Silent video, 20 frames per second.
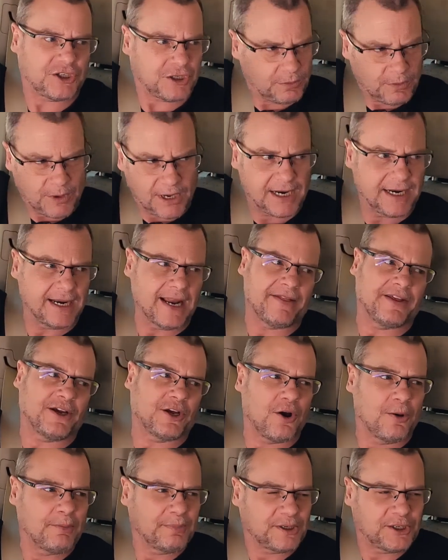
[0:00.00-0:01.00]
you won another
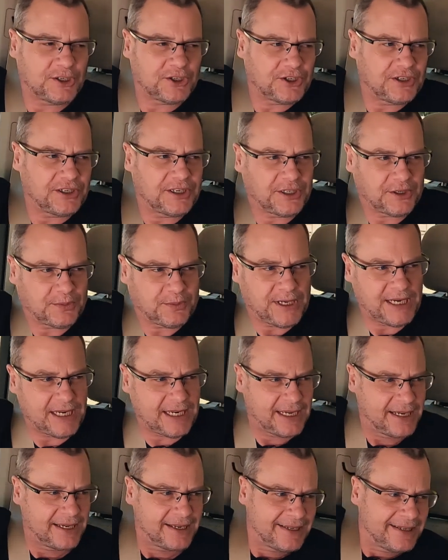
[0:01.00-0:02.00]
competition this week.
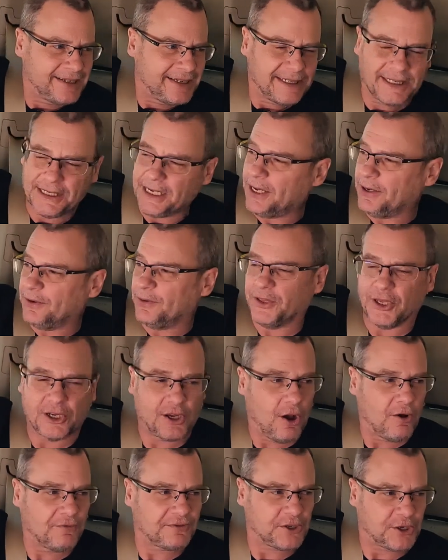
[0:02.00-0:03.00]
So the
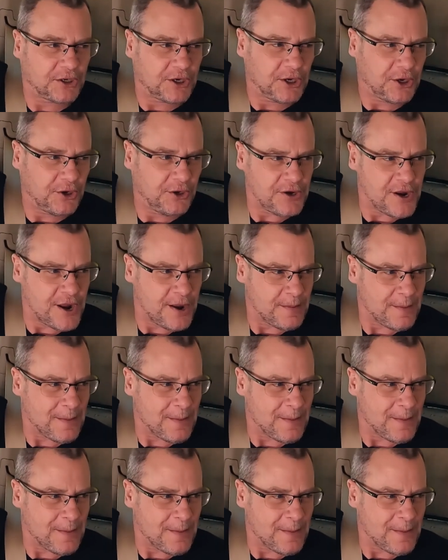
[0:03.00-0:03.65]
golf's looking good?